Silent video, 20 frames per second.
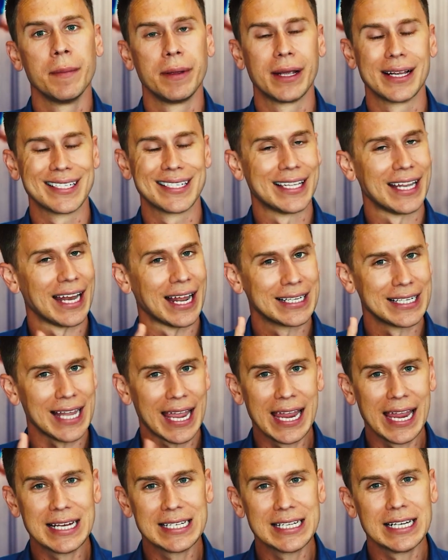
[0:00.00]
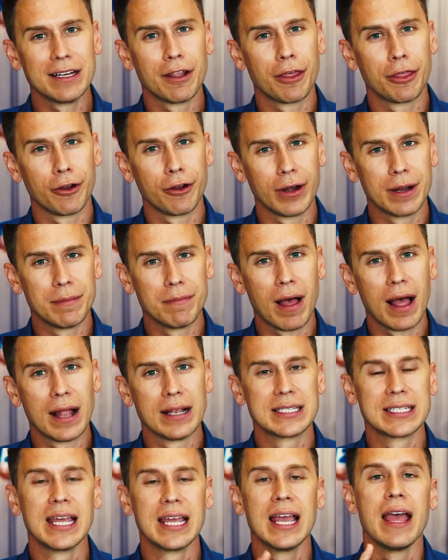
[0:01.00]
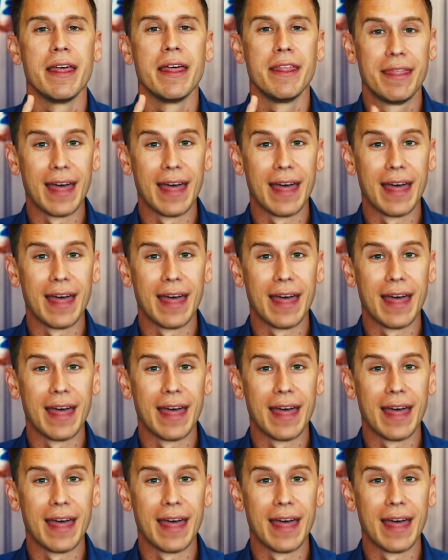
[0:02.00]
because in the next eighteen to thirty months,